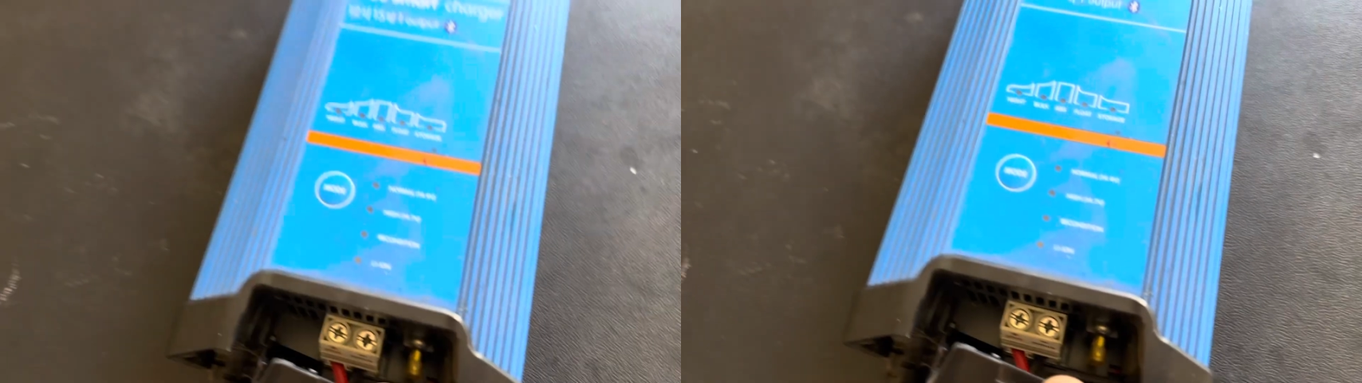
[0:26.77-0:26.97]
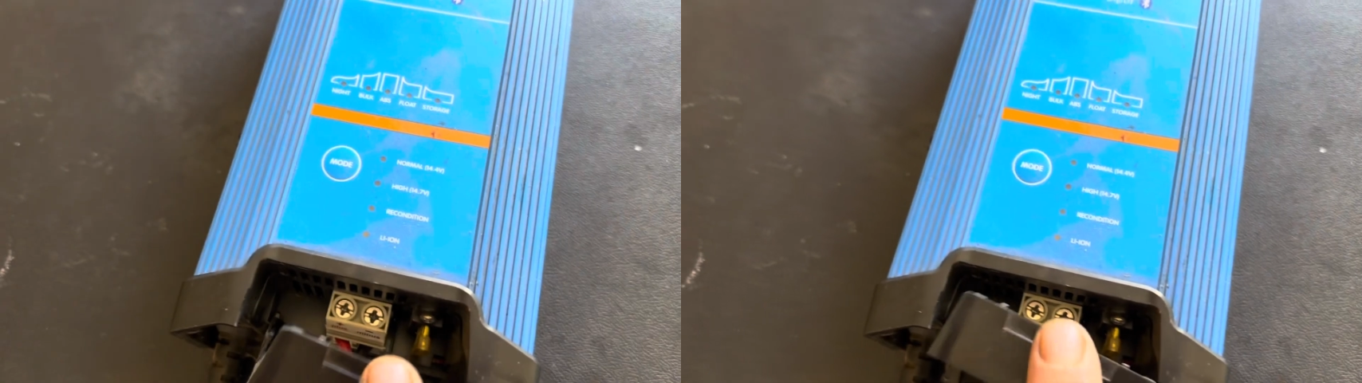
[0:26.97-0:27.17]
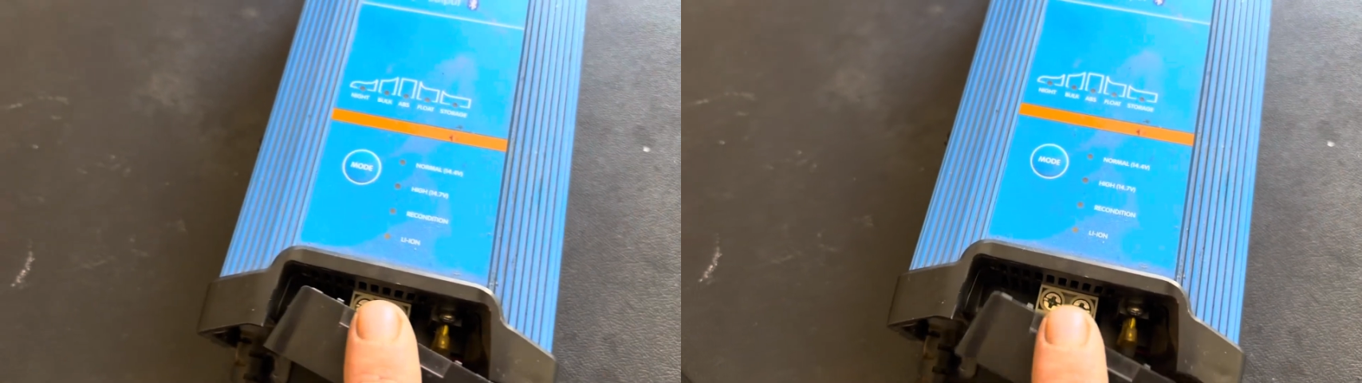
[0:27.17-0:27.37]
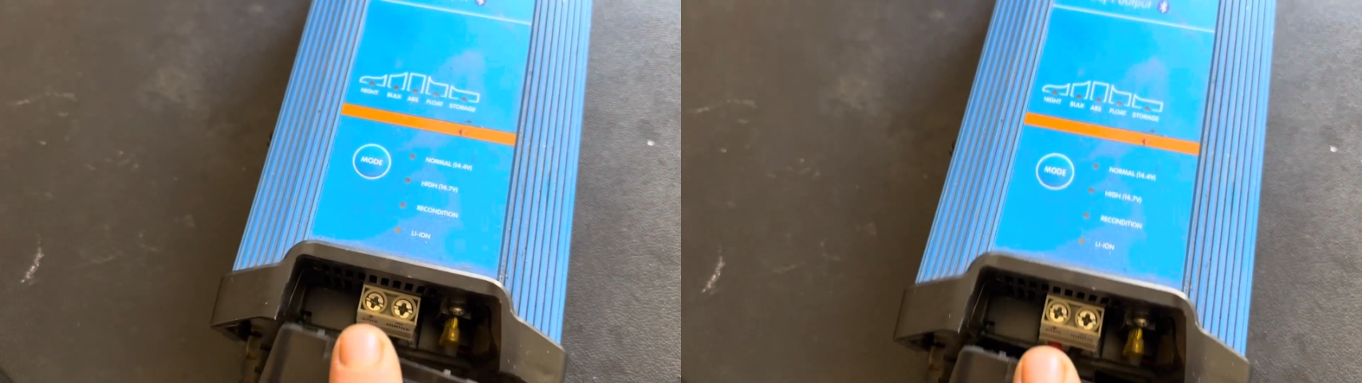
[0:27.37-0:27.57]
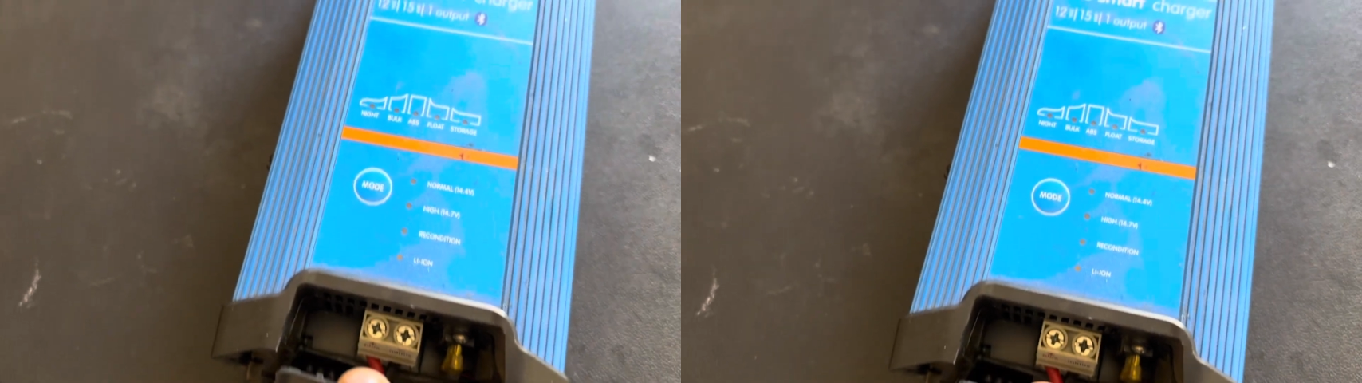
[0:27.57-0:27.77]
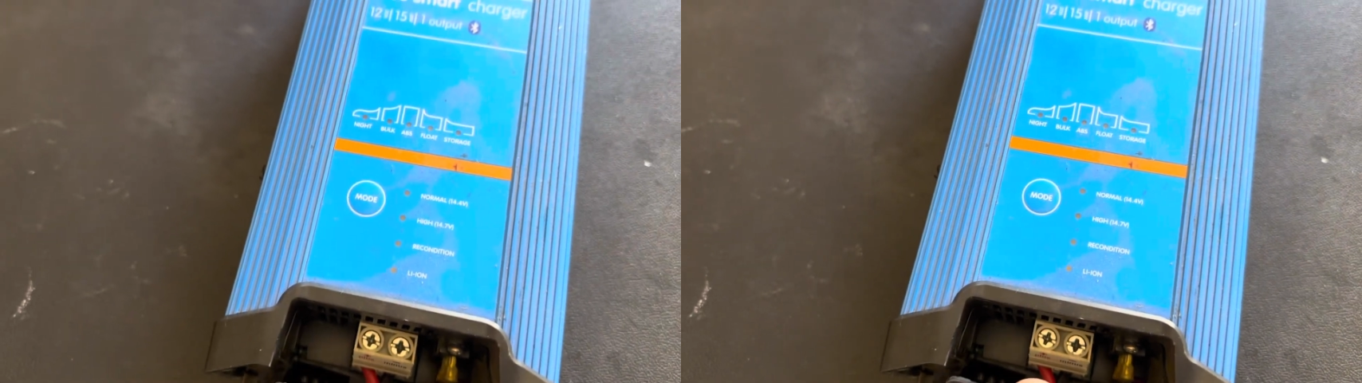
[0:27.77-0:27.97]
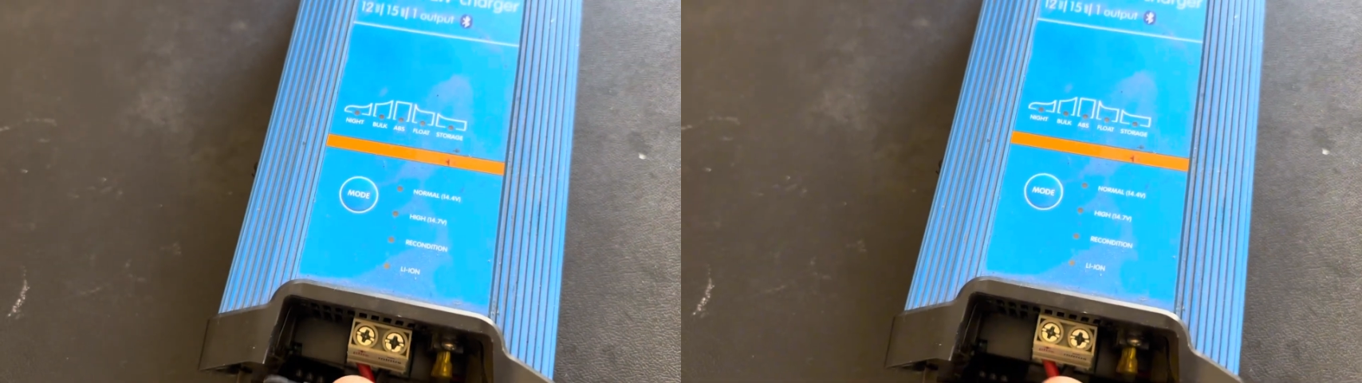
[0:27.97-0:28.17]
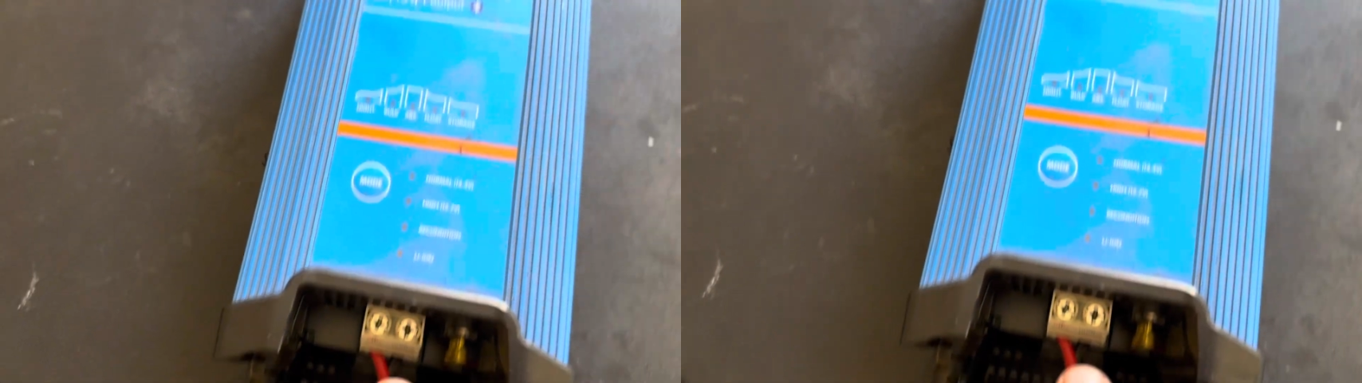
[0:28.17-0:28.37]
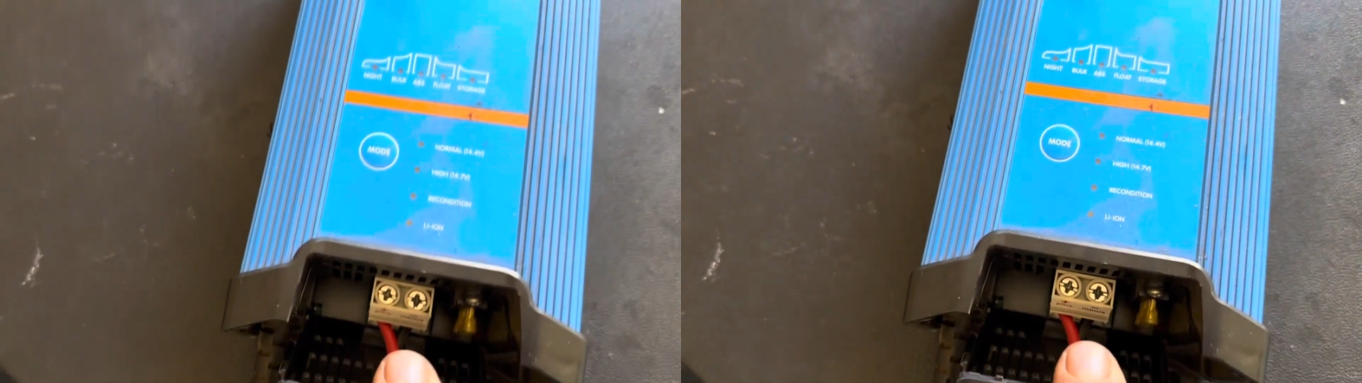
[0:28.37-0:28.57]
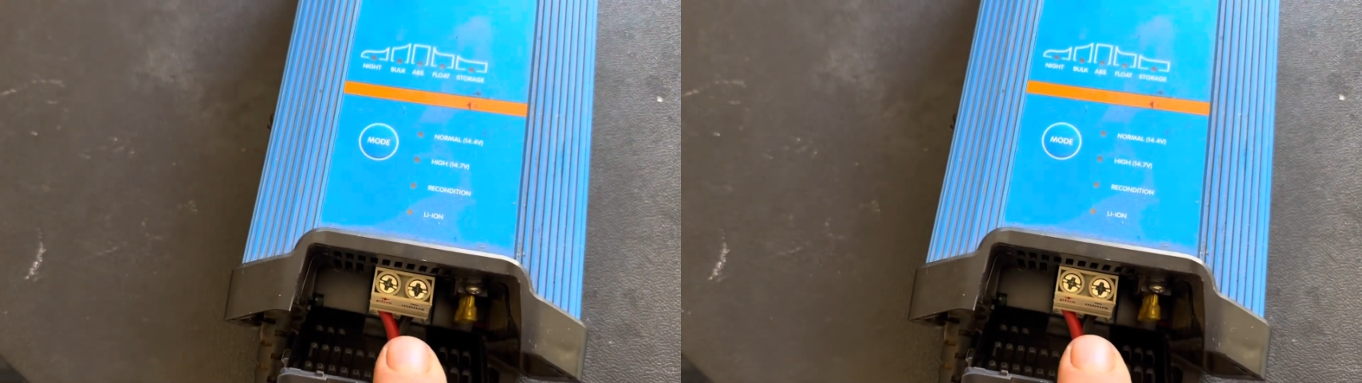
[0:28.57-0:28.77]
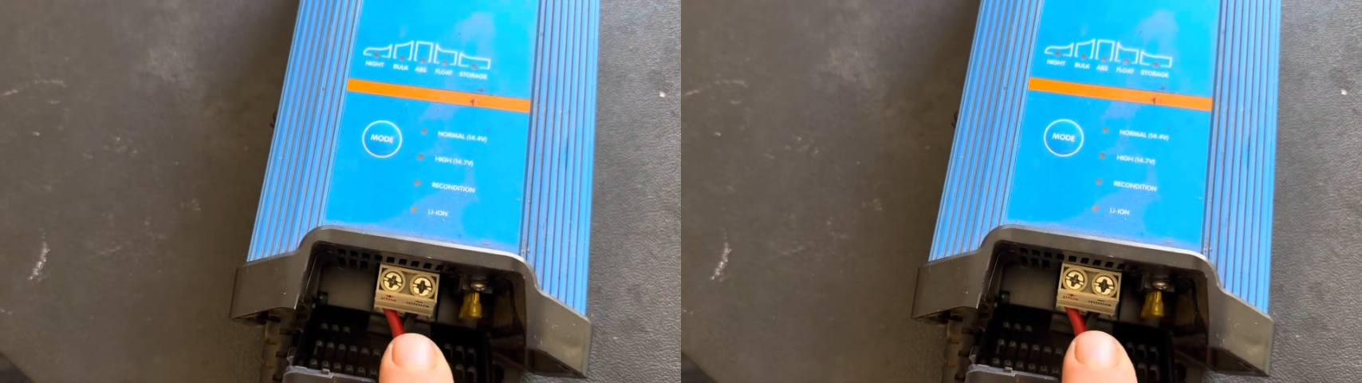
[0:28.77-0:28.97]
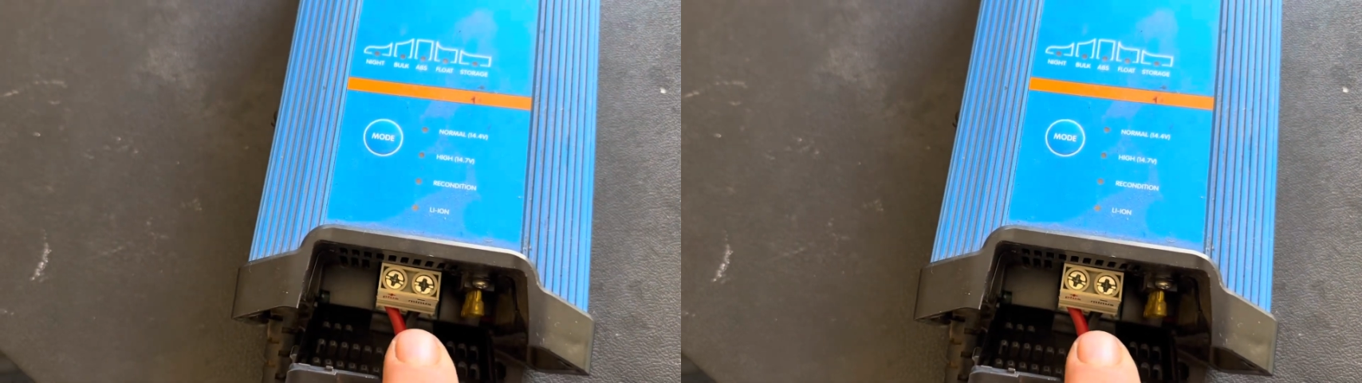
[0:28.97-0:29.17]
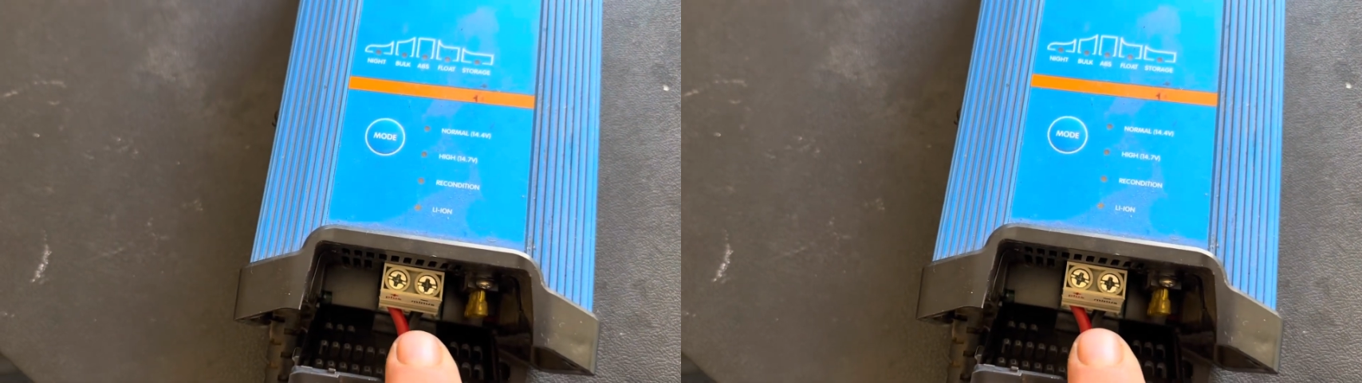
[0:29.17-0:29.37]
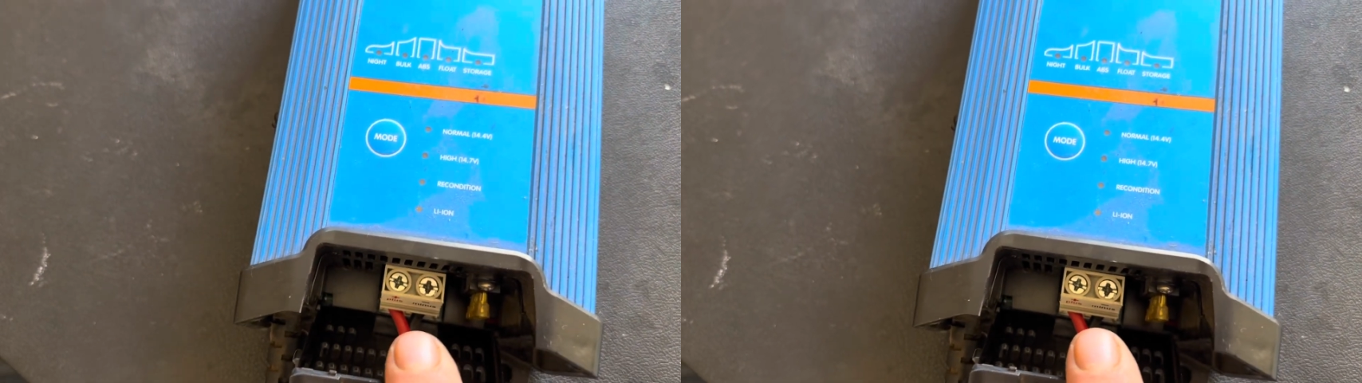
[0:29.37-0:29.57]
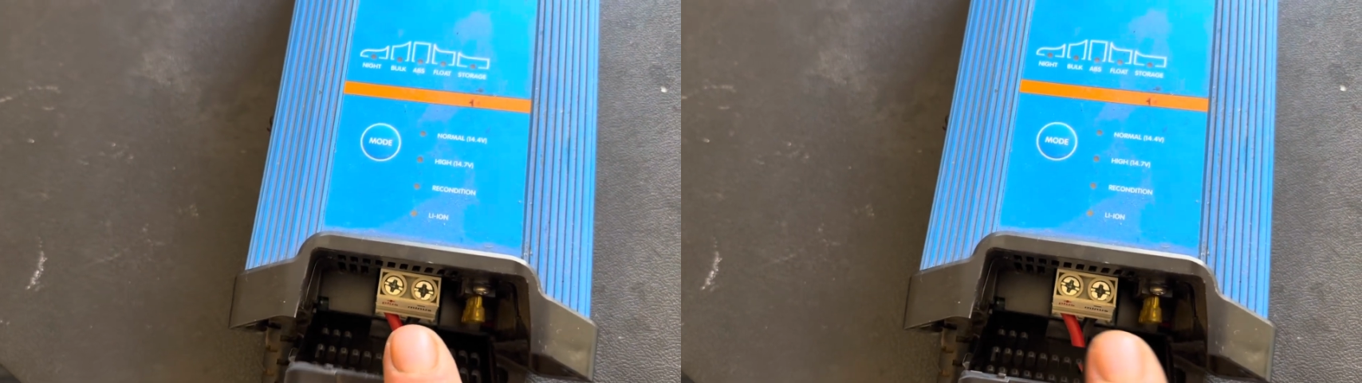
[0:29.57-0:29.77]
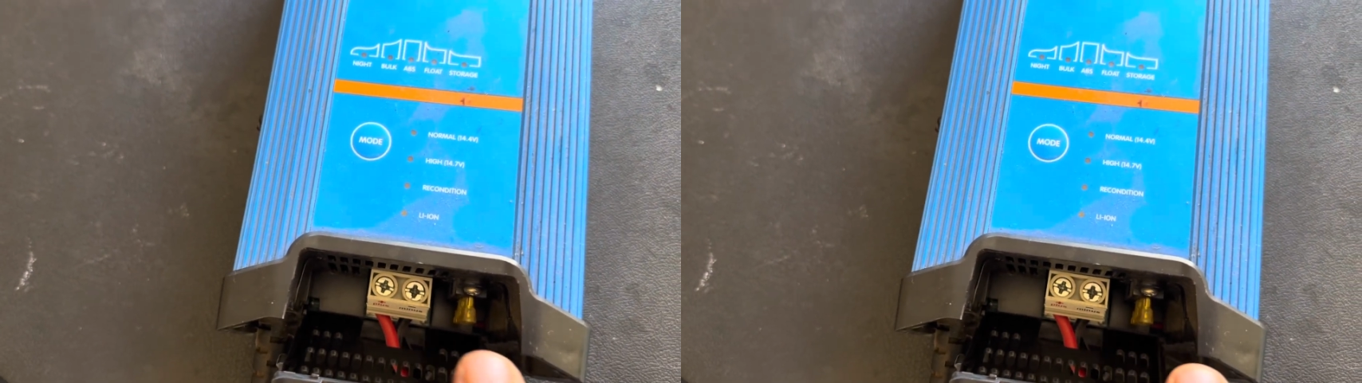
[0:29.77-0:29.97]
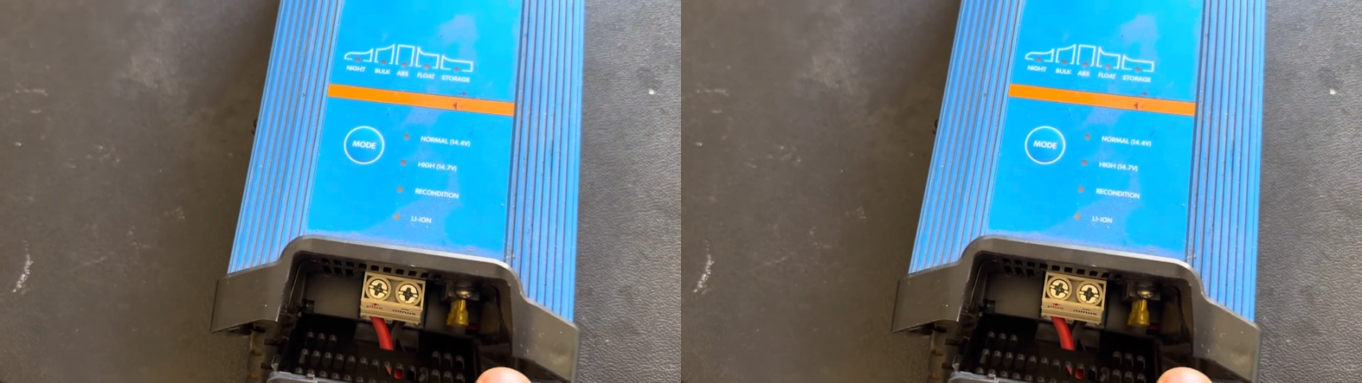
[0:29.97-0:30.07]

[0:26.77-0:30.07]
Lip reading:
[unreadable: no face in view]